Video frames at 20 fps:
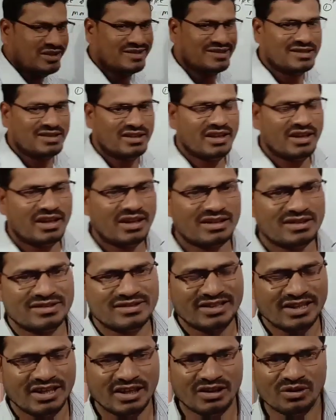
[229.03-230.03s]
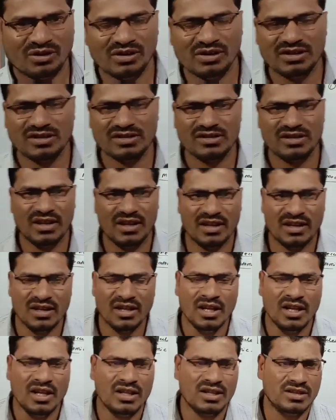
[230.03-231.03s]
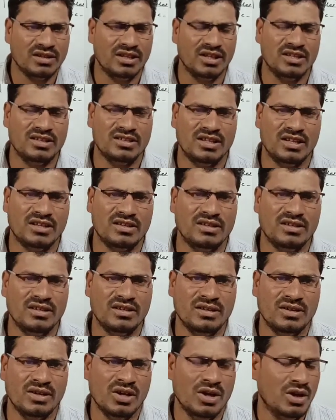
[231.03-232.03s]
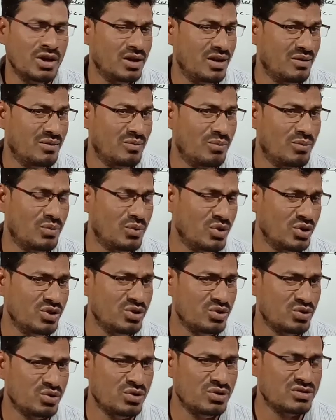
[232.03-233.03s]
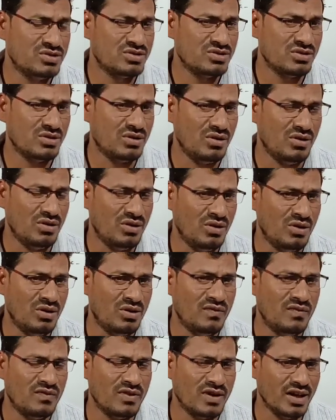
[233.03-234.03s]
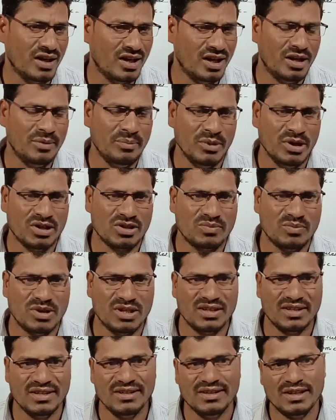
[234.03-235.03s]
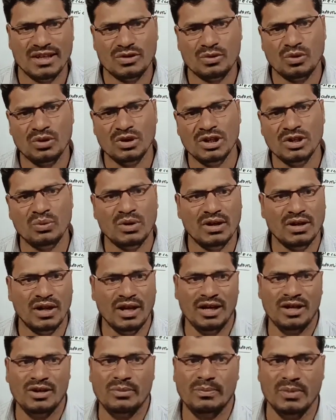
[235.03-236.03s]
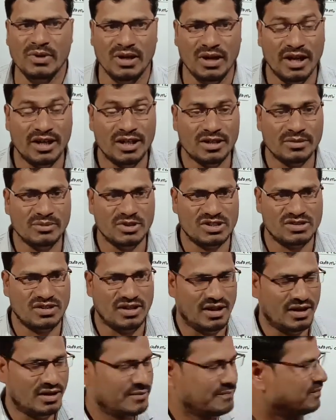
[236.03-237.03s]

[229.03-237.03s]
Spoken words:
is there, xenon is there. These are the molecules of element, but in that only one end of the atom is there.